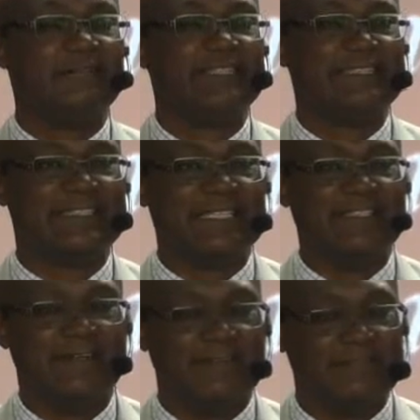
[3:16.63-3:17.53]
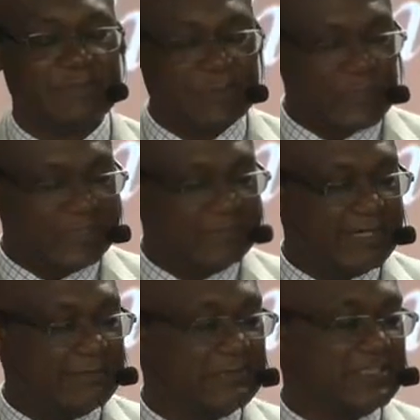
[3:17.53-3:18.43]
of the sin of the world. The
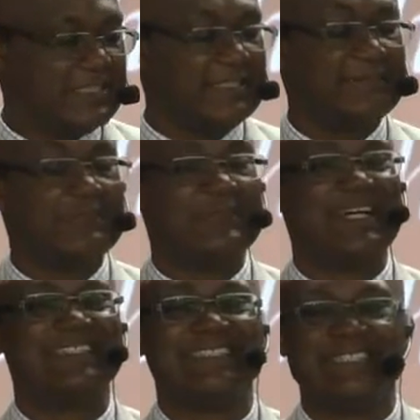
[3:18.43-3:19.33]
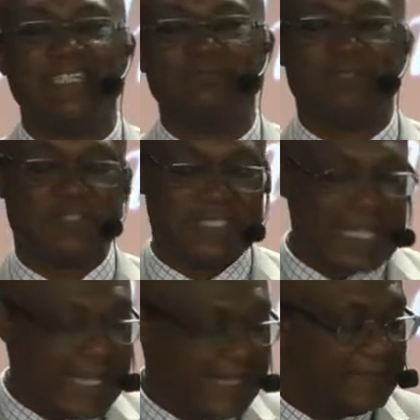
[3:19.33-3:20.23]
Bible says, if so that sin must
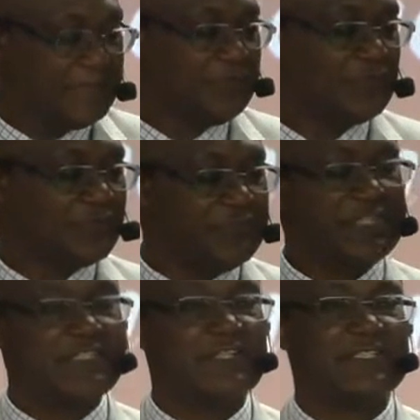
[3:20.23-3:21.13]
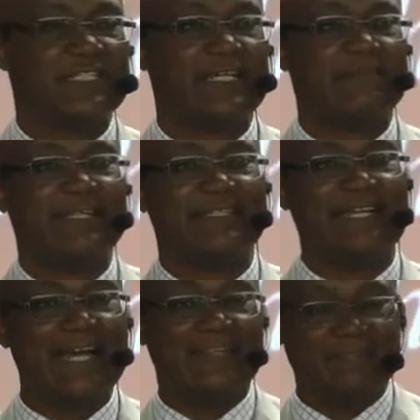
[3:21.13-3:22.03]
die. Jesus came and
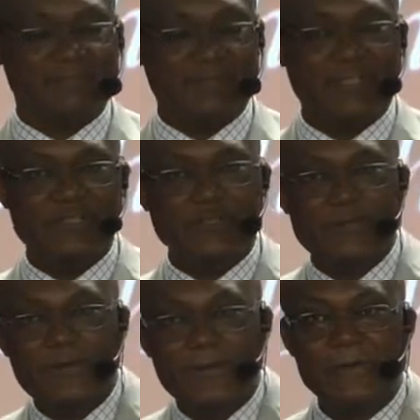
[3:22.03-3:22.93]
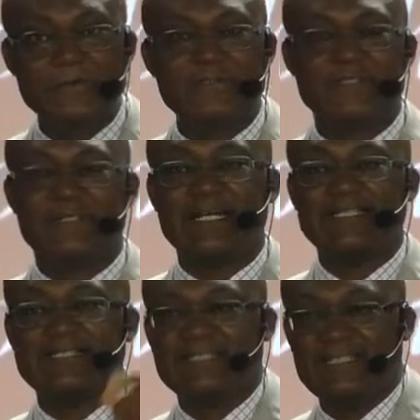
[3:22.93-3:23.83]
died for the souls
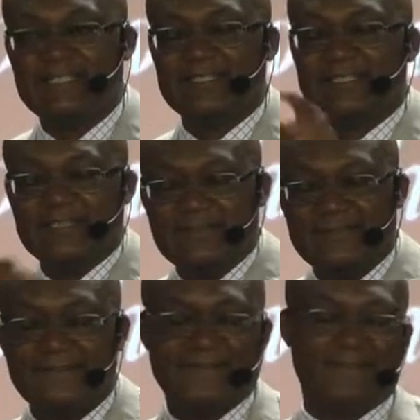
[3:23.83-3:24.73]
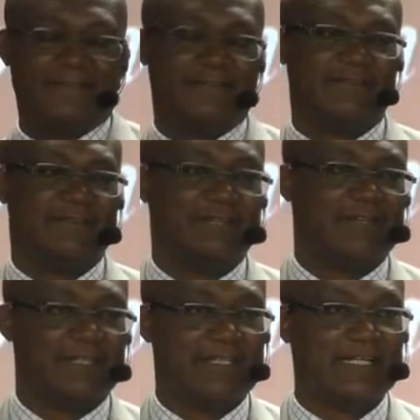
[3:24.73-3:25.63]
that sin on earth.
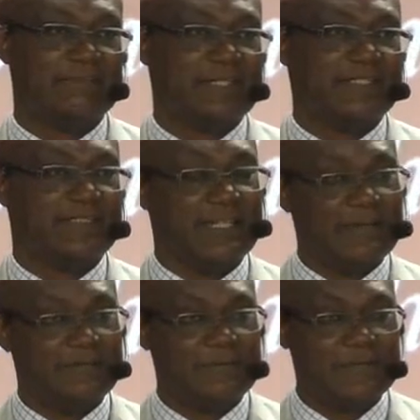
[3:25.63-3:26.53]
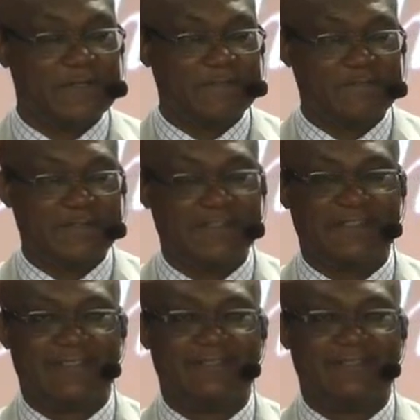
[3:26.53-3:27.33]
That means every one of us.